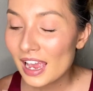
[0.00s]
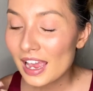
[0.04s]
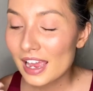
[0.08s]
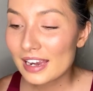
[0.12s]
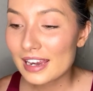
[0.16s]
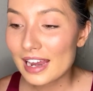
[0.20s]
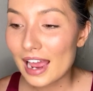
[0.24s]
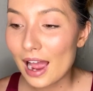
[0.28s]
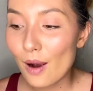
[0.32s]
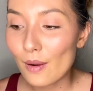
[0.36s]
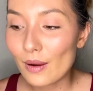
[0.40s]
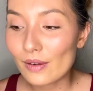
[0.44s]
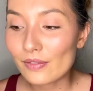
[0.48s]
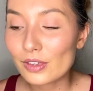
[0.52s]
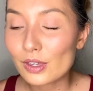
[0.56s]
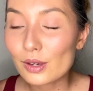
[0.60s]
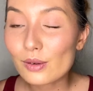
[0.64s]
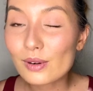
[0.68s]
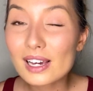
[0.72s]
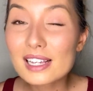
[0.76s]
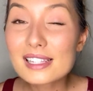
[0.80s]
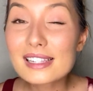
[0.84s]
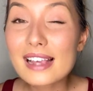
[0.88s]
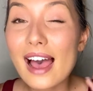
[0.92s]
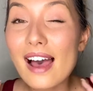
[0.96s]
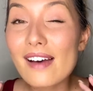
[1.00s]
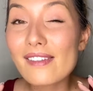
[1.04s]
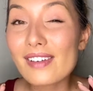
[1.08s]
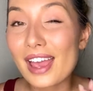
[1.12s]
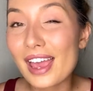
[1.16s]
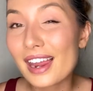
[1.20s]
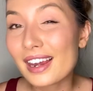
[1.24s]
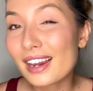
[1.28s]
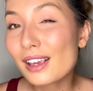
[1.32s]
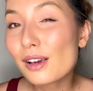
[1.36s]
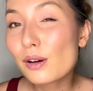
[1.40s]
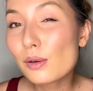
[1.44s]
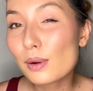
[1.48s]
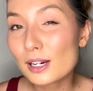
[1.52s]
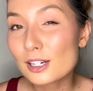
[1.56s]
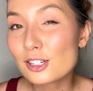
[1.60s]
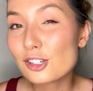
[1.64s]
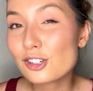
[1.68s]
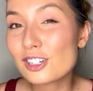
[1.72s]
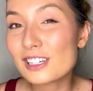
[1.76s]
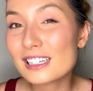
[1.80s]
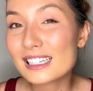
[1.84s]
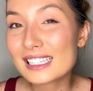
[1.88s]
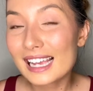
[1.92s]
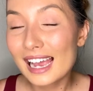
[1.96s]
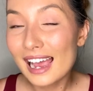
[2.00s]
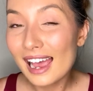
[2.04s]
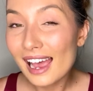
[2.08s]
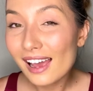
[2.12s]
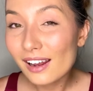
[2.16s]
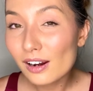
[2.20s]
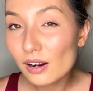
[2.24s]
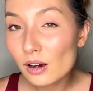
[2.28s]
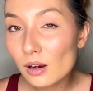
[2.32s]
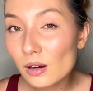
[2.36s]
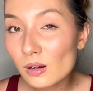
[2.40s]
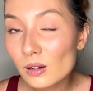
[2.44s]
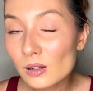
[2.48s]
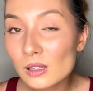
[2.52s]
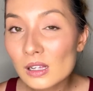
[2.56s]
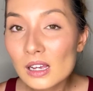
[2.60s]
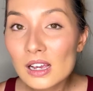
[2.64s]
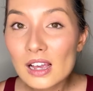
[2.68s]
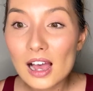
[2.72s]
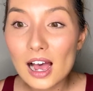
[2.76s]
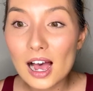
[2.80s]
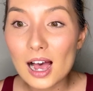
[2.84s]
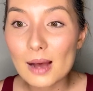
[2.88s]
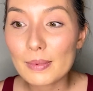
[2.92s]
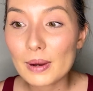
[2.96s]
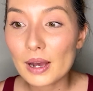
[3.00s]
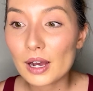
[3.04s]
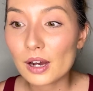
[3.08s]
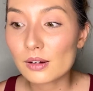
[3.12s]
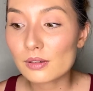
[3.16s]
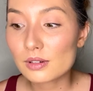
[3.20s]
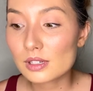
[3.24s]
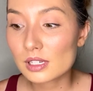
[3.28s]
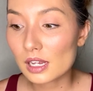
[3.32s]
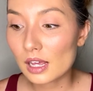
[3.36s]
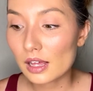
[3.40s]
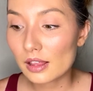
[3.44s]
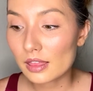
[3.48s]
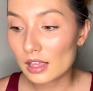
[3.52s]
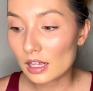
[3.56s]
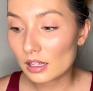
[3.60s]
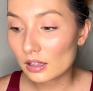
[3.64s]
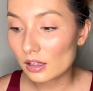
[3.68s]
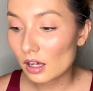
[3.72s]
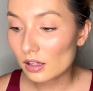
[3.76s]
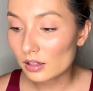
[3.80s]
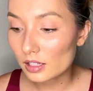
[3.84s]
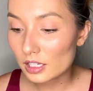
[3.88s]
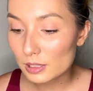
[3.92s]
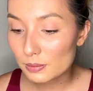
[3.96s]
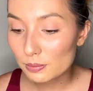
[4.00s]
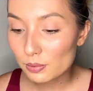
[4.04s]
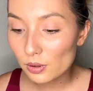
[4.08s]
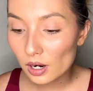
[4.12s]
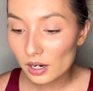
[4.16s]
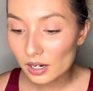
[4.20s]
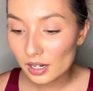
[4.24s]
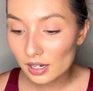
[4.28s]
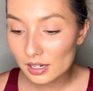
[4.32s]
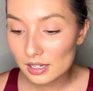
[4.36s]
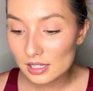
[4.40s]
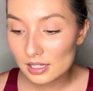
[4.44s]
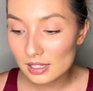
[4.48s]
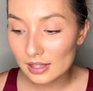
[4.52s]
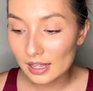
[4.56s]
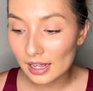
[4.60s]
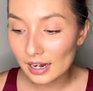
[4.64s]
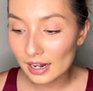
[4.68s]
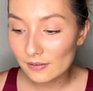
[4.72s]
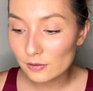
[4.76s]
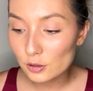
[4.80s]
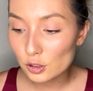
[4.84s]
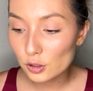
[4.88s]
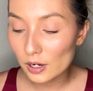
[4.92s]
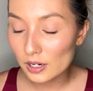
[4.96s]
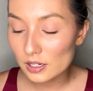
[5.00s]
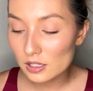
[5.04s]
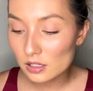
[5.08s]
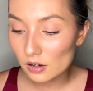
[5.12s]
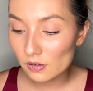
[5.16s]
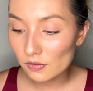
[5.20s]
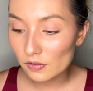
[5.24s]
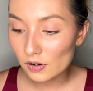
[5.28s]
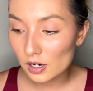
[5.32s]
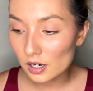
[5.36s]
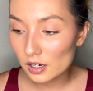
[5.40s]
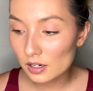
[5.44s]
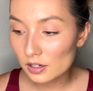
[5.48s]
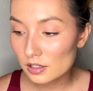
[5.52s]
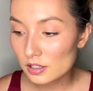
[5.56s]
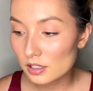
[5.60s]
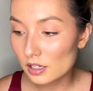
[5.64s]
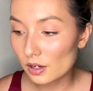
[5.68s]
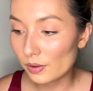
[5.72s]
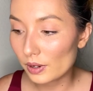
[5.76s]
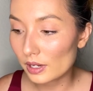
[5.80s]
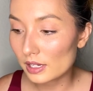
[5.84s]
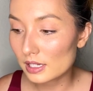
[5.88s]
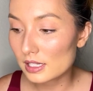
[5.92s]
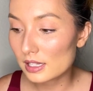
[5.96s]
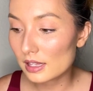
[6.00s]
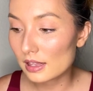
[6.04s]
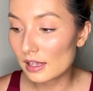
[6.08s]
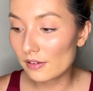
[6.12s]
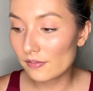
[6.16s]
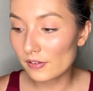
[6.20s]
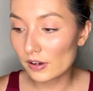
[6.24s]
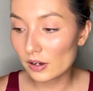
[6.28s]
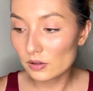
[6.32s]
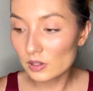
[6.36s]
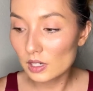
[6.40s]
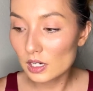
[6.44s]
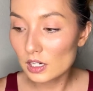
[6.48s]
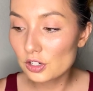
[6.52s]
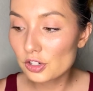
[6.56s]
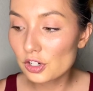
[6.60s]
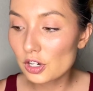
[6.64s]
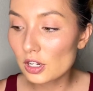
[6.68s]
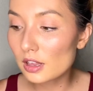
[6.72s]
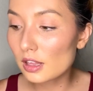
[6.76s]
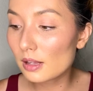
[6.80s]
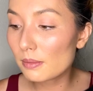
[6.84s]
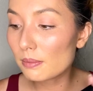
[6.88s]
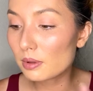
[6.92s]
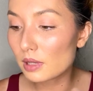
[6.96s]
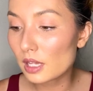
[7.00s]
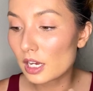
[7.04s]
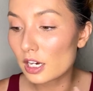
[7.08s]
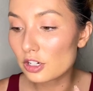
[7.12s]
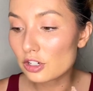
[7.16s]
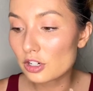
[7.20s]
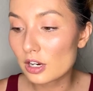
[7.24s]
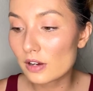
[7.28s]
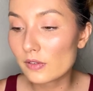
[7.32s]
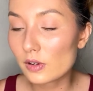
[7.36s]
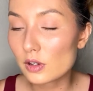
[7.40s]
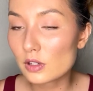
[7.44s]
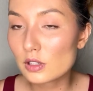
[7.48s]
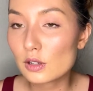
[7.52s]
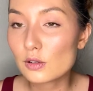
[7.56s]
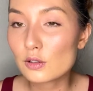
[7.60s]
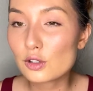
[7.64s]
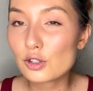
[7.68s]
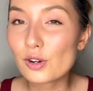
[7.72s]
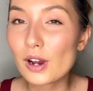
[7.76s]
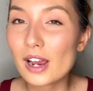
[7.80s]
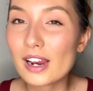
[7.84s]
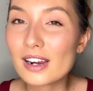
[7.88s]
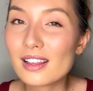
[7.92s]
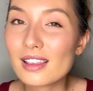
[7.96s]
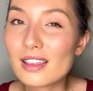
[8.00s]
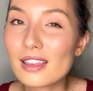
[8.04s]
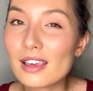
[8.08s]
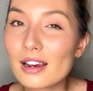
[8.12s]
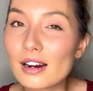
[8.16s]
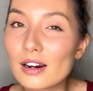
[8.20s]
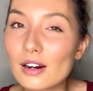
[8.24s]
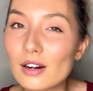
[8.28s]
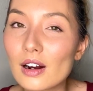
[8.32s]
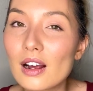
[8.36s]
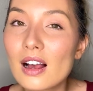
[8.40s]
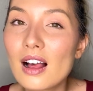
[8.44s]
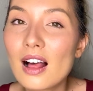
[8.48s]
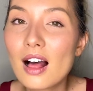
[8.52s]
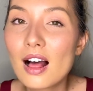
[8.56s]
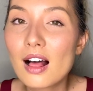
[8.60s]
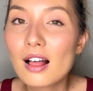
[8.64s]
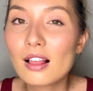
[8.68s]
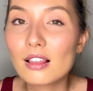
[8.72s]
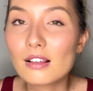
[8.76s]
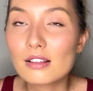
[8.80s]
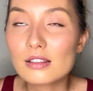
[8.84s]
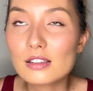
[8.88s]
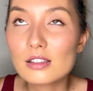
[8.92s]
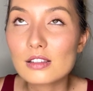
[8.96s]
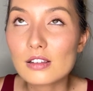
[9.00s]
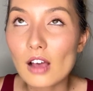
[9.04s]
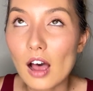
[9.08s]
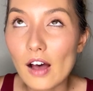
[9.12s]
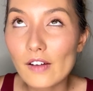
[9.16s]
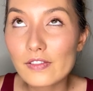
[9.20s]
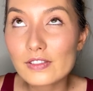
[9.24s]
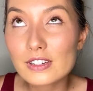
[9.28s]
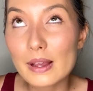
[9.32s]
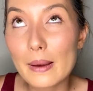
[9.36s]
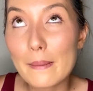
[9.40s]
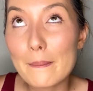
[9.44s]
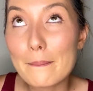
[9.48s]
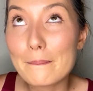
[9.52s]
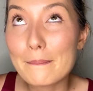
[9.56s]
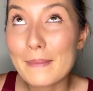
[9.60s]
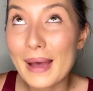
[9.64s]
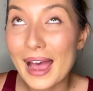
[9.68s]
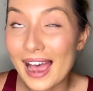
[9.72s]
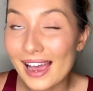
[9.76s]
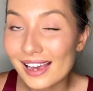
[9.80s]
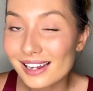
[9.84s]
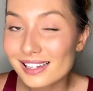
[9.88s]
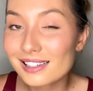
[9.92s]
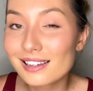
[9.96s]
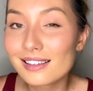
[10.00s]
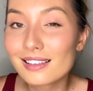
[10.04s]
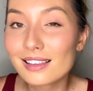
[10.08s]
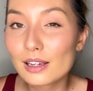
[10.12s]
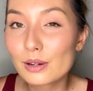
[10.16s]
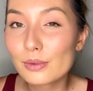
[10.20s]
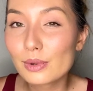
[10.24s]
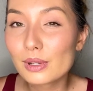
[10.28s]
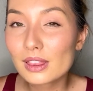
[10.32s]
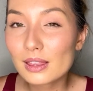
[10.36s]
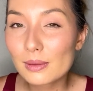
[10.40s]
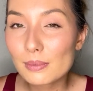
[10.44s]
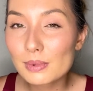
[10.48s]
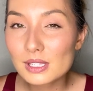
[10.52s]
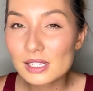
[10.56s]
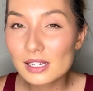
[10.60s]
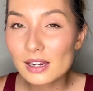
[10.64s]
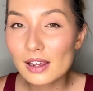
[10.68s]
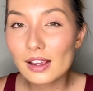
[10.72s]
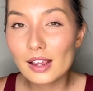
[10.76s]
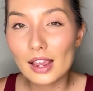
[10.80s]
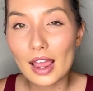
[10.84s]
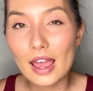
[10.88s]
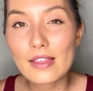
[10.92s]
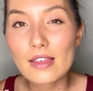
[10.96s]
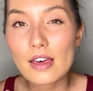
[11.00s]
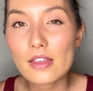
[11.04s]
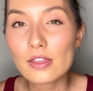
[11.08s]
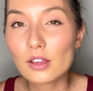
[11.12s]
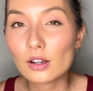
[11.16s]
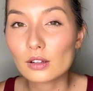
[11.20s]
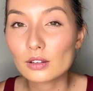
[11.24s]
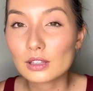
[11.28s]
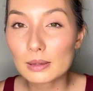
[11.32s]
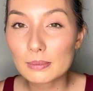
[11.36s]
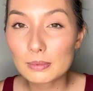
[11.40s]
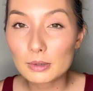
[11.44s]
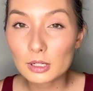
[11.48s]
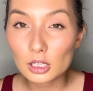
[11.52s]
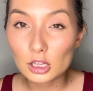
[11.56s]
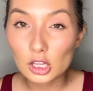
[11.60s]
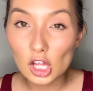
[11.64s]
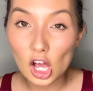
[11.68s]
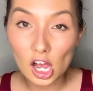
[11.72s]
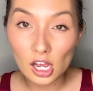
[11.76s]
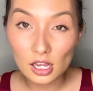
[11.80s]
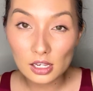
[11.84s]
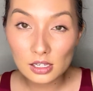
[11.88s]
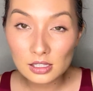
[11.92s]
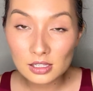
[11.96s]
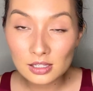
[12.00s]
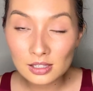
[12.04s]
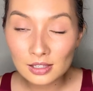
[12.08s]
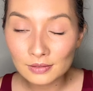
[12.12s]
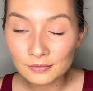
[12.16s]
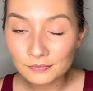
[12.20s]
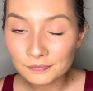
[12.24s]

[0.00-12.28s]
Now, if you guys have any questions at all about the Lawless products that I've tried so far, so it's the foundation, the blush, I've also tried their soft matte liquid lipstick, and then their lip gloss